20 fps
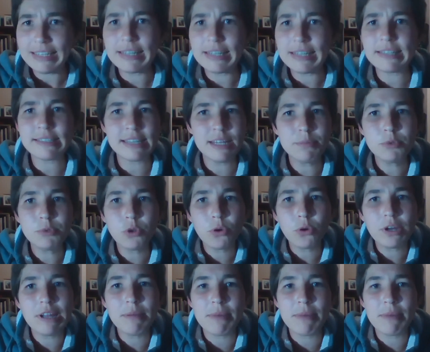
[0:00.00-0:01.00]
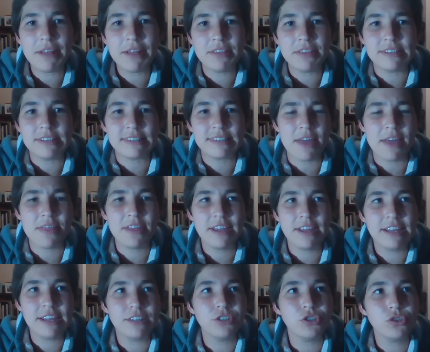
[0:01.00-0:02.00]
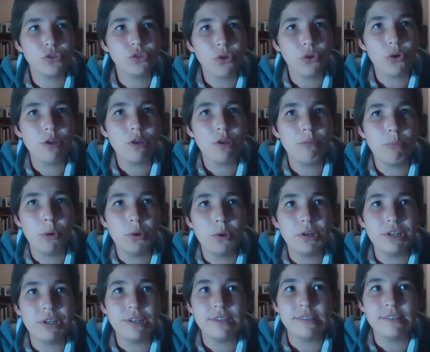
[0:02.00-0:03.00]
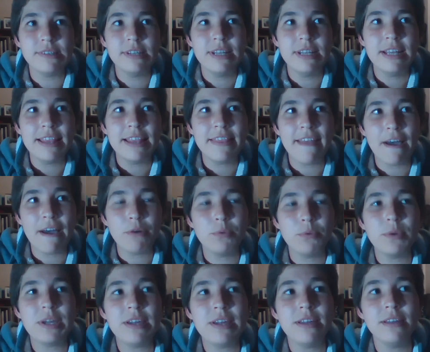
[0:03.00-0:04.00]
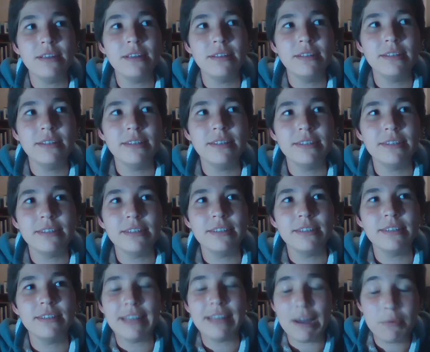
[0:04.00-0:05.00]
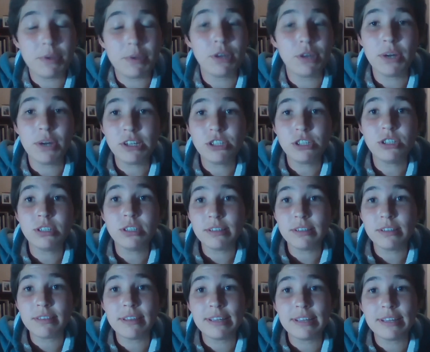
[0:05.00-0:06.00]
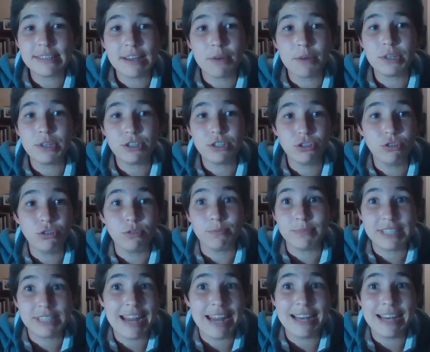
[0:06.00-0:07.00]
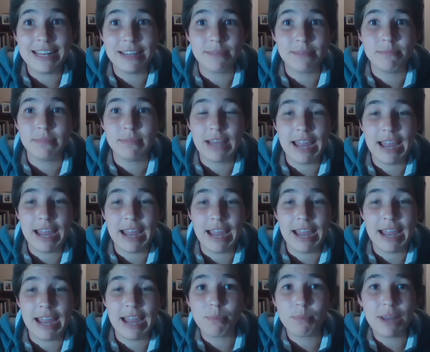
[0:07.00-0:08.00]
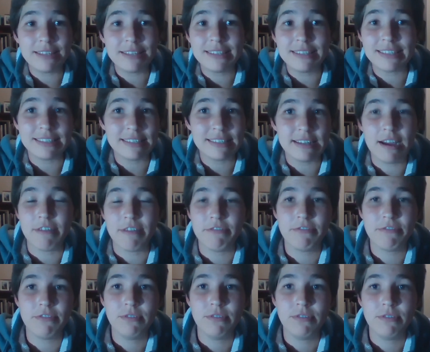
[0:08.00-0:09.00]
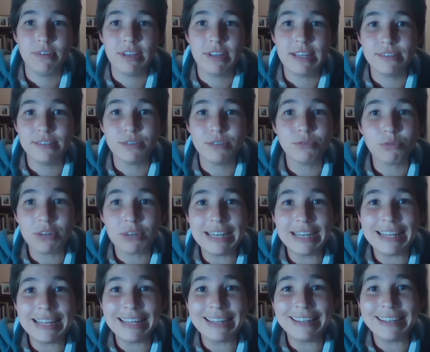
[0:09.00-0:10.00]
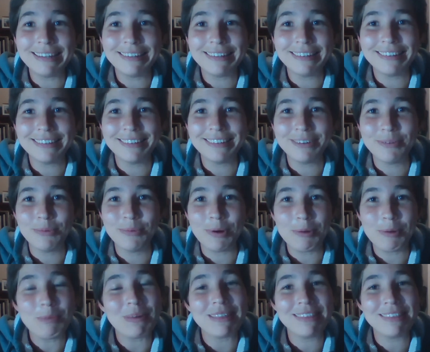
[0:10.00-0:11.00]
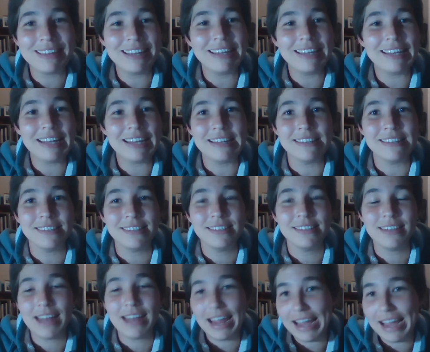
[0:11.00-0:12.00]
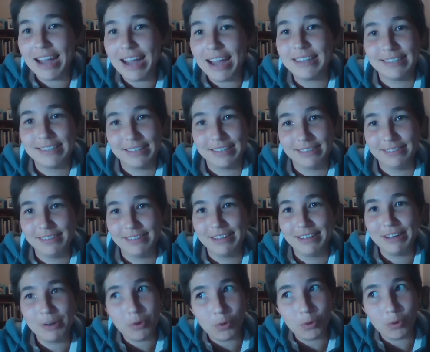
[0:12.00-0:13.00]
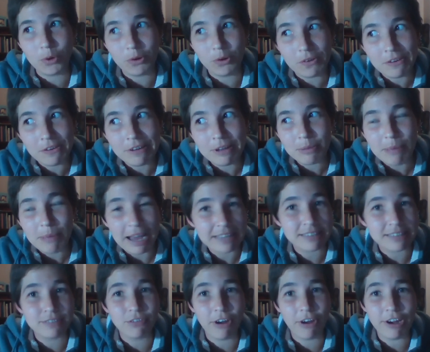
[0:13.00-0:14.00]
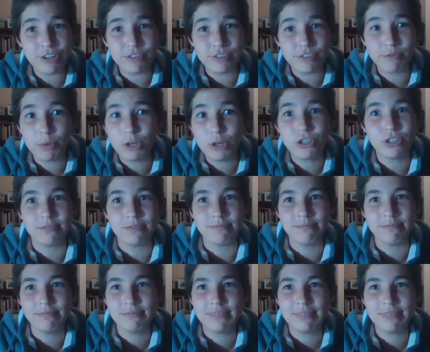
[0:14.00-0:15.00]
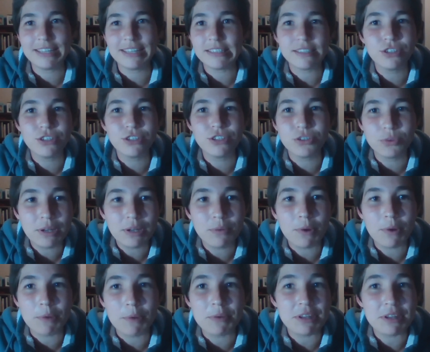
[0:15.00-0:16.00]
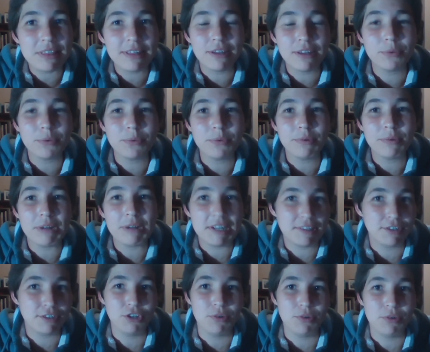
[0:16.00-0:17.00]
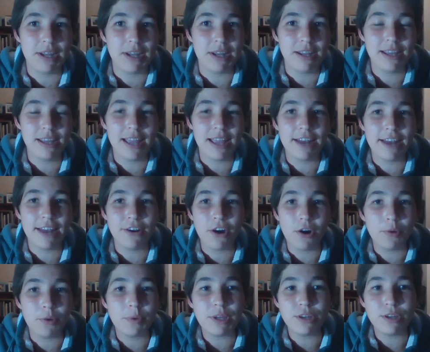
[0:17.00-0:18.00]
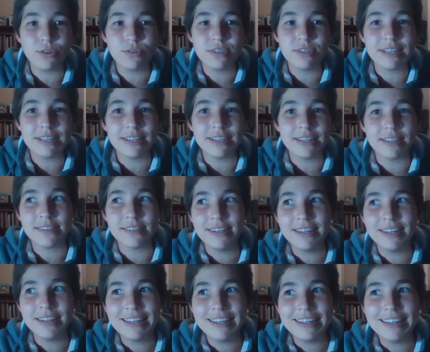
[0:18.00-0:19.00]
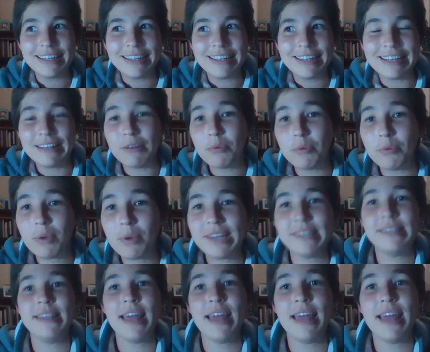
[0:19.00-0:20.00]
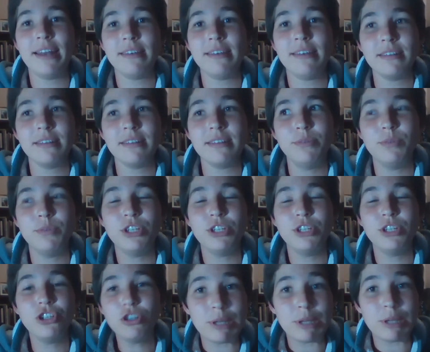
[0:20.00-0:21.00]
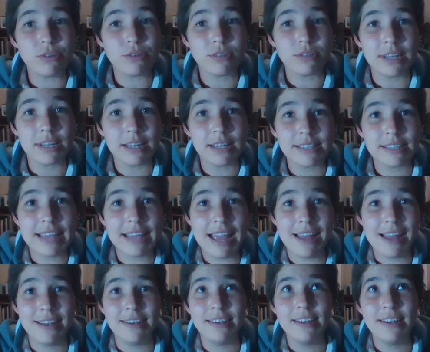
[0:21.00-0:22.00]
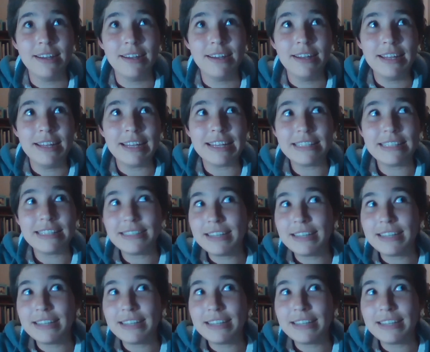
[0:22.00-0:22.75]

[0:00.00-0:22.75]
let's keep talking about this. I think it's so important that we that we question the things that we do daily, like our basic stuff. Is it really what we think it is, like icing or passive range of motion? Is it doing what we think it's doing? And are we using it in the ways that we should be using it? And is